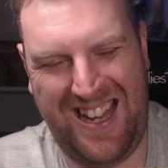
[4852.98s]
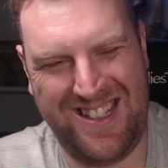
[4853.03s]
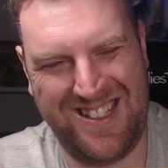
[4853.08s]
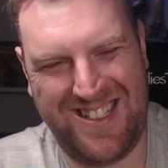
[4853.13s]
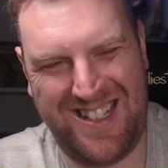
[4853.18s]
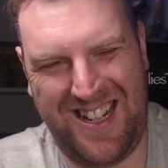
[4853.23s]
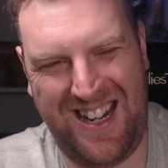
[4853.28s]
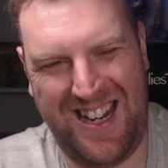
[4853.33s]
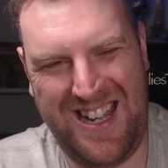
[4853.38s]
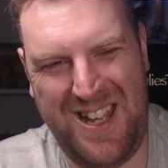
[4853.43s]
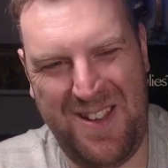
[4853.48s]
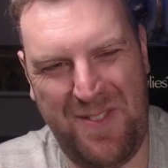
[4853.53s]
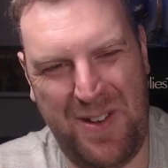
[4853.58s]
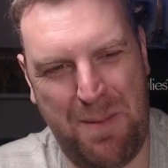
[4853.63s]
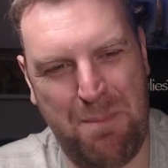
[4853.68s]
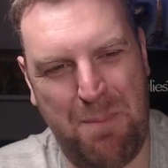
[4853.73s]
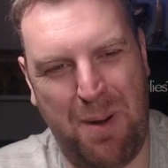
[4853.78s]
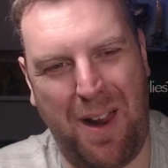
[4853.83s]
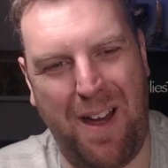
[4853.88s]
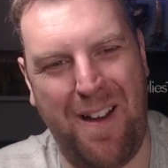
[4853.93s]

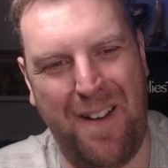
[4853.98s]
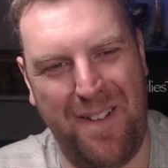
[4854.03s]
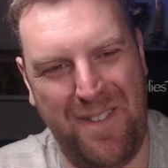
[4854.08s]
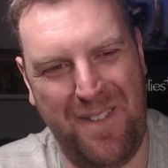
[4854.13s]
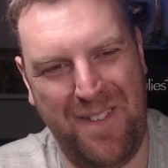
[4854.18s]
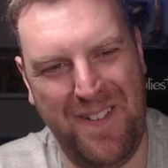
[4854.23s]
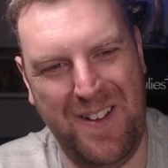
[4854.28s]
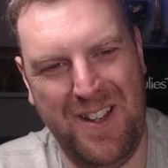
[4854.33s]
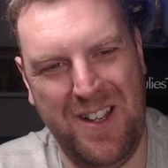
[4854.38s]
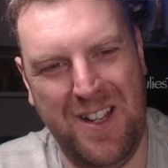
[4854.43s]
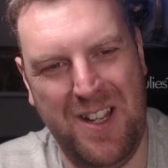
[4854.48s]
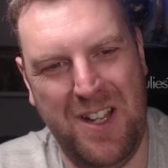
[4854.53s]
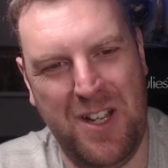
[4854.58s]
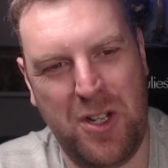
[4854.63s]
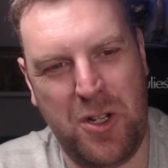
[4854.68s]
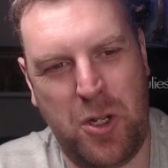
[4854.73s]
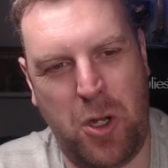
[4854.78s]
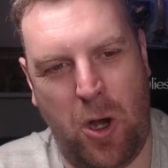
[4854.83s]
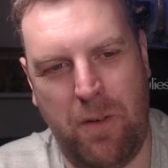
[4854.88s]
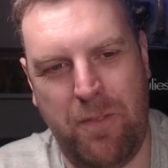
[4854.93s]
Cleaving Blow,
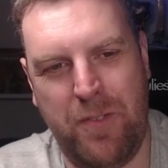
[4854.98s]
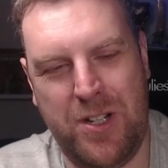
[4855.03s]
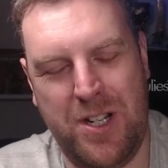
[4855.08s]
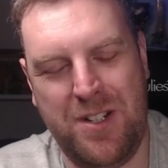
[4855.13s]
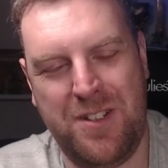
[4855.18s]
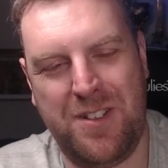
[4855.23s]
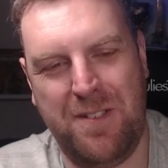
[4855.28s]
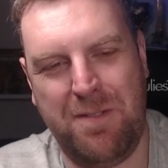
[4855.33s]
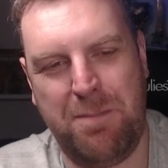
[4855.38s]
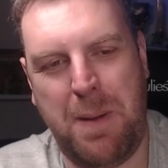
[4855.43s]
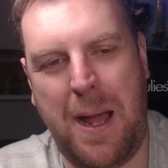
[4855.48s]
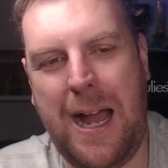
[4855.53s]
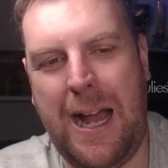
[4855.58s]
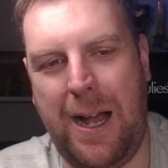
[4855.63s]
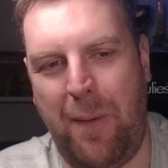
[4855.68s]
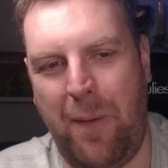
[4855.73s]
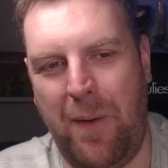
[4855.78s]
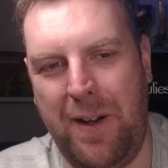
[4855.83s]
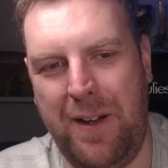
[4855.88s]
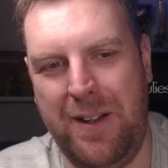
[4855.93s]
Covenant of
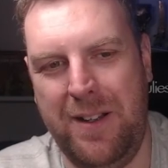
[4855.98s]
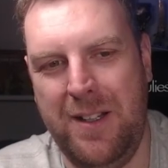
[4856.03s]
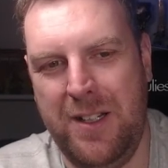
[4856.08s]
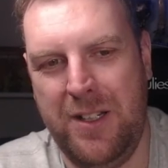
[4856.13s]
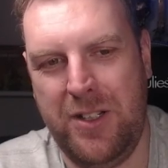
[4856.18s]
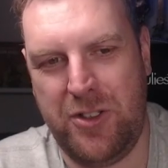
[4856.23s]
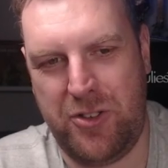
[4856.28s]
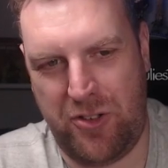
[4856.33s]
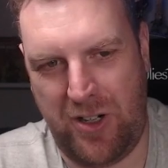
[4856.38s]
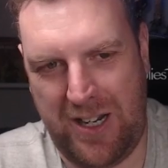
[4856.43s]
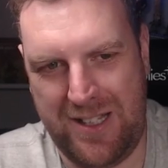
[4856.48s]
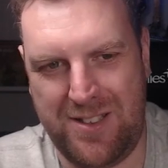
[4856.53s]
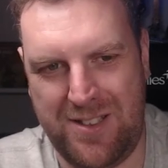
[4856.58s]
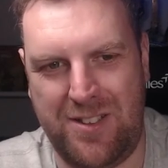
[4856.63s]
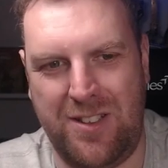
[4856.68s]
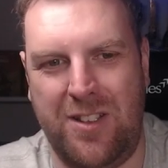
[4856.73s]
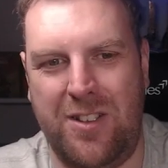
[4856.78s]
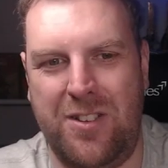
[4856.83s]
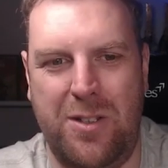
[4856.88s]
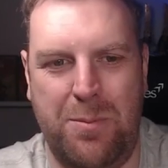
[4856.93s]
Power, Dry as
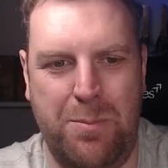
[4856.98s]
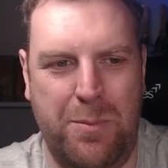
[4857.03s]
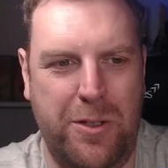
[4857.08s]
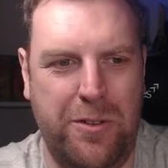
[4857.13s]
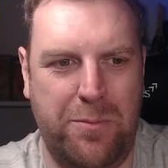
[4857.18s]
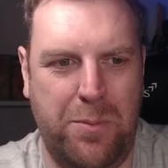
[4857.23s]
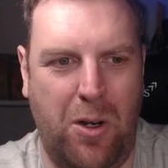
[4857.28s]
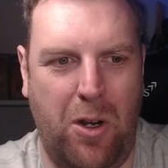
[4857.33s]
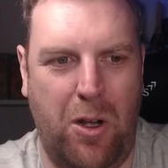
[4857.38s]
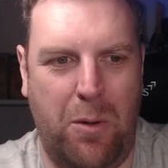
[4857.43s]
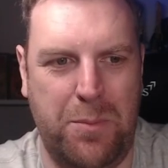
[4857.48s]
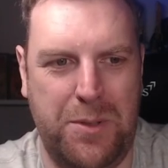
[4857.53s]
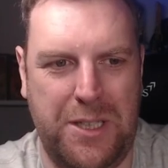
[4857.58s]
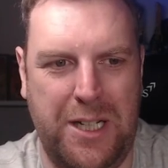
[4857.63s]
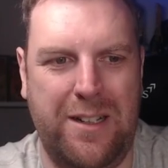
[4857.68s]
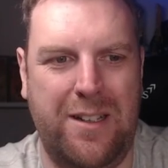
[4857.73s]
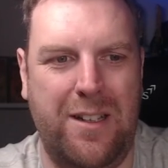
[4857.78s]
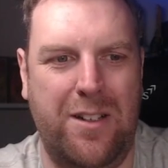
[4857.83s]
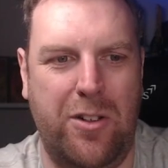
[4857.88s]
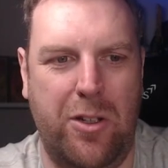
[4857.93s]
Dust, Immovable
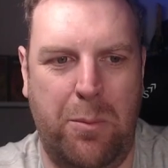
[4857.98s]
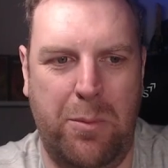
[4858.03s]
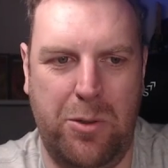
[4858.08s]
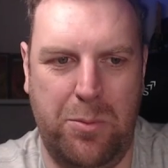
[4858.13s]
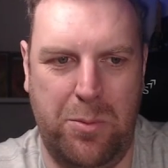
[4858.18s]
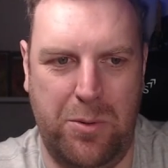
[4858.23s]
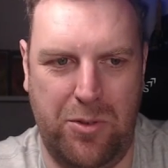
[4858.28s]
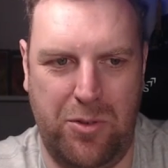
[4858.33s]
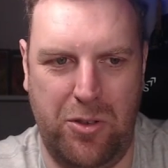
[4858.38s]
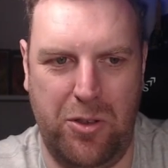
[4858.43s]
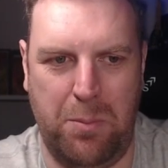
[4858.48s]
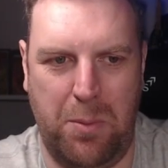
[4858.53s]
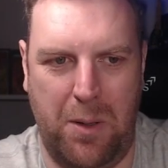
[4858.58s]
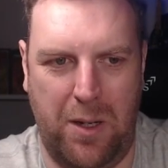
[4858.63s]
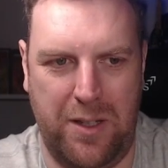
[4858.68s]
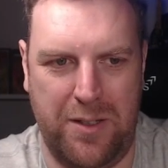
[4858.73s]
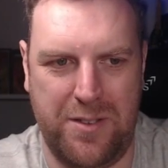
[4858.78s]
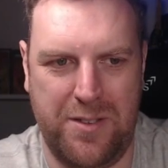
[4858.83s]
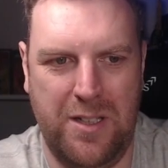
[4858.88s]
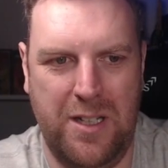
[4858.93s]
Object, Indomitable
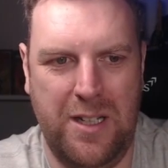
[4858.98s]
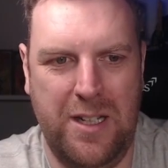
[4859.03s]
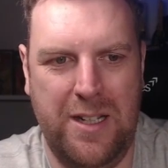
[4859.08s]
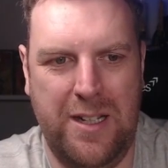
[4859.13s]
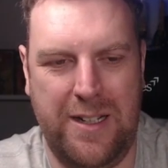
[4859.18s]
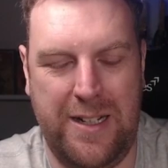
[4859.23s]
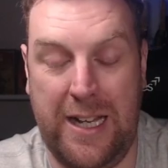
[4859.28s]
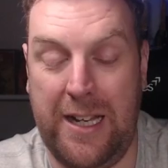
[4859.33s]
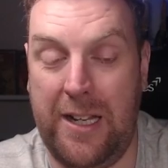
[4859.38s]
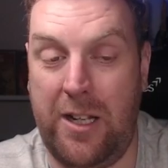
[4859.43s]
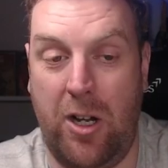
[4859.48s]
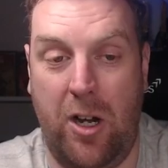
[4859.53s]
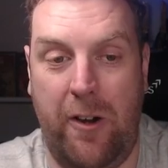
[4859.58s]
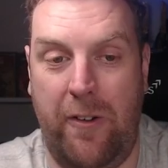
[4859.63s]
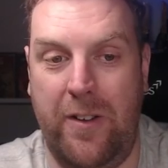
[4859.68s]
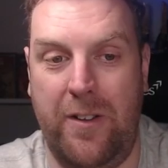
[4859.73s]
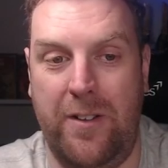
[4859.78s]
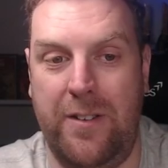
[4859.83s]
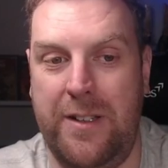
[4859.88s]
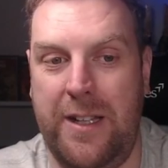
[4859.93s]
2+,
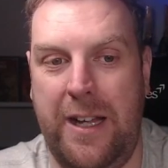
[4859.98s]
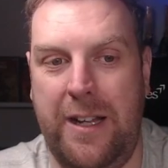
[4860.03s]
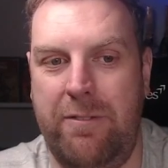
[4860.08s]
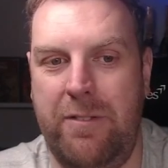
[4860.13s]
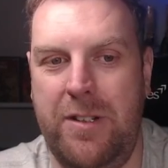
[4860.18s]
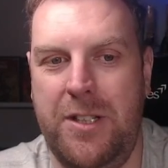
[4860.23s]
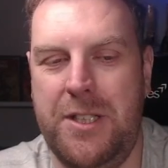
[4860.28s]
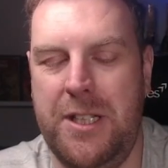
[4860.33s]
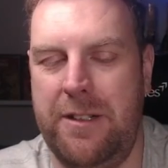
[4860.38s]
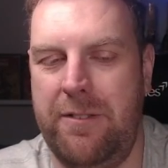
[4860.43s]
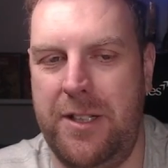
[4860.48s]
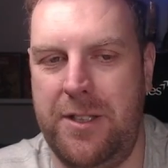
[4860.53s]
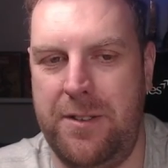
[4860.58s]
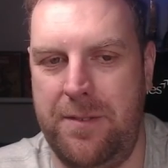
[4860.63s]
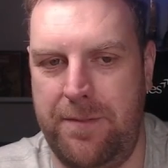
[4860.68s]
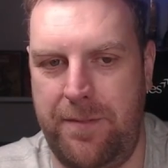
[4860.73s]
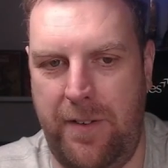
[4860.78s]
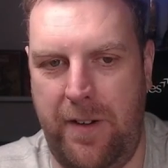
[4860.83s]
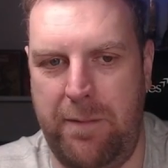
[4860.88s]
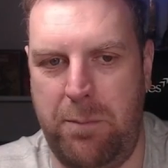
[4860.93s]
Nekar and Undead, Regeneration
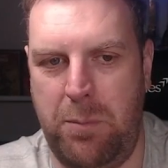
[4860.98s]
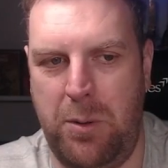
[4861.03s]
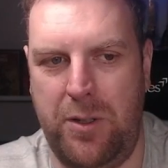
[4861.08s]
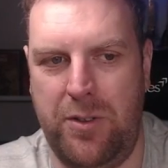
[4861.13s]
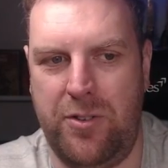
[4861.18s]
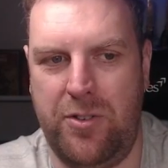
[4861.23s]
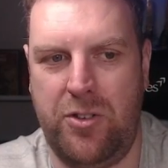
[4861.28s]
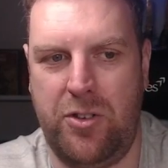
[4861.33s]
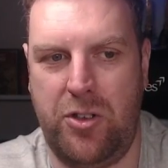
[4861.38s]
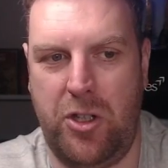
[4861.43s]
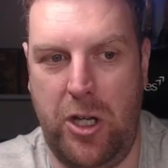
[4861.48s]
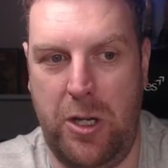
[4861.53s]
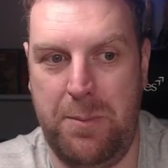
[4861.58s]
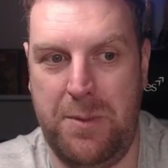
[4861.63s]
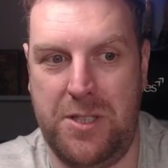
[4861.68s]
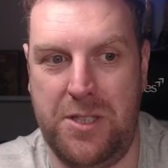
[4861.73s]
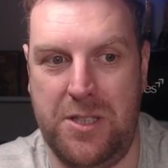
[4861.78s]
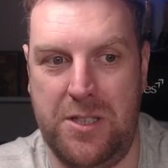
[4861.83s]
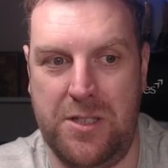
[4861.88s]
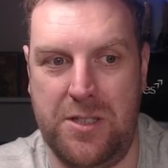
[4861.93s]
5+,
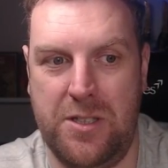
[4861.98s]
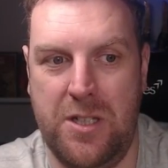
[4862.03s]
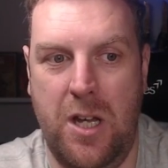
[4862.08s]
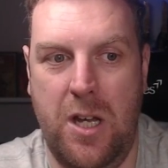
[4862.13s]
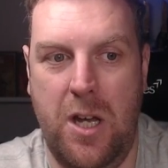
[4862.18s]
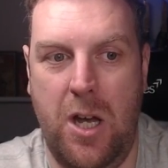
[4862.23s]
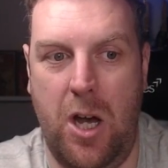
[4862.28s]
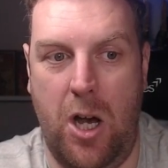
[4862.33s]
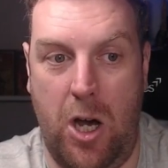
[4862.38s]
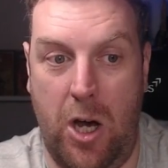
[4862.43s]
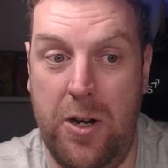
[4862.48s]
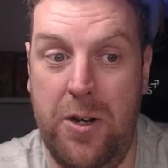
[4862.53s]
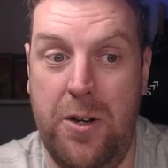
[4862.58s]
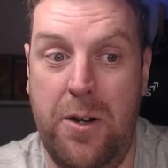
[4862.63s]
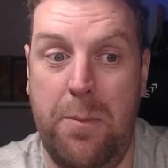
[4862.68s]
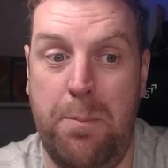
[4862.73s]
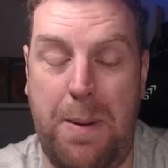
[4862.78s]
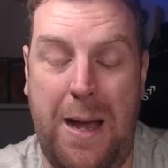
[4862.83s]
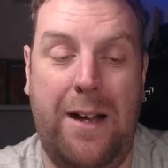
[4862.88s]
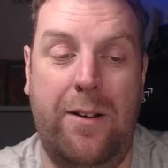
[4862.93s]
Skirmishers,
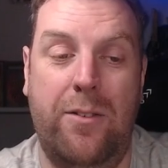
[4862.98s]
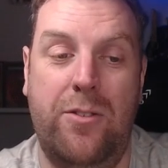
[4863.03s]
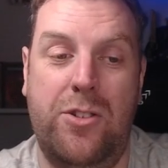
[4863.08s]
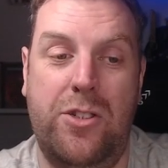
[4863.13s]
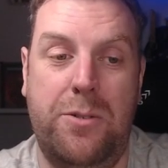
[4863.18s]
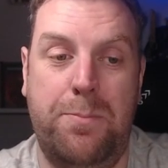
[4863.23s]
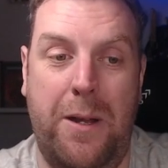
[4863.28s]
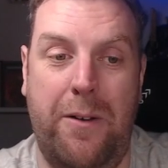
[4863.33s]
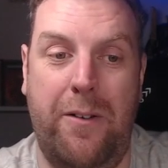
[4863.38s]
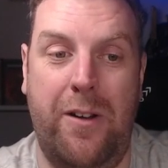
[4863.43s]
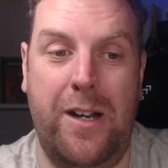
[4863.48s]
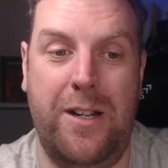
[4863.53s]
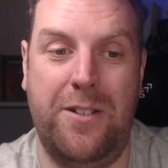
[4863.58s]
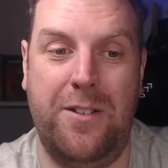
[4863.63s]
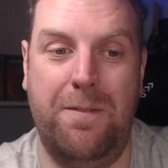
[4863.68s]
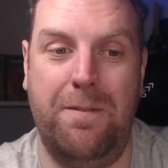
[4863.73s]
Unbound Spirits, and